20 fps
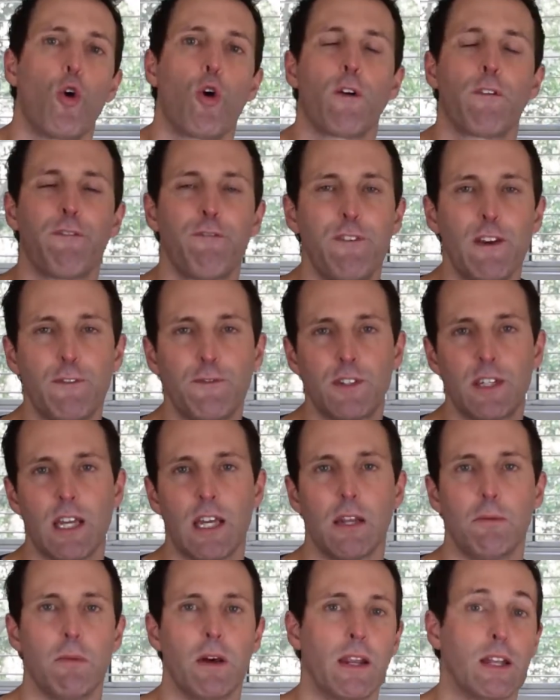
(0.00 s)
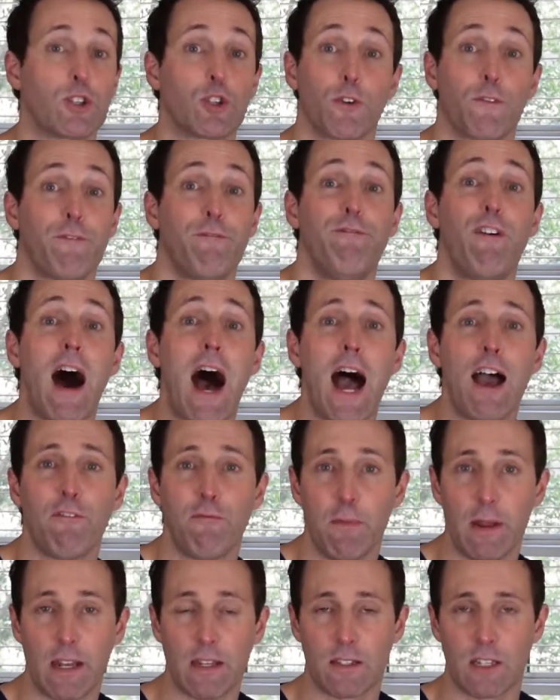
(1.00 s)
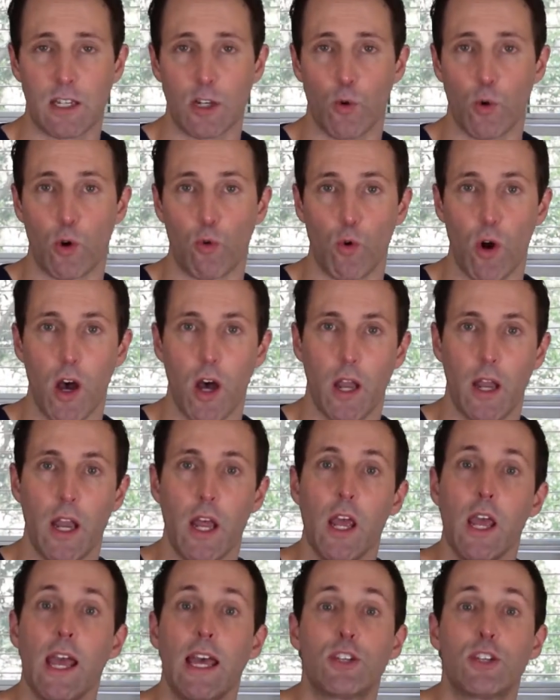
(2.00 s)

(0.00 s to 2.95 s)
or 15 minutes, or 5 minutes into a run,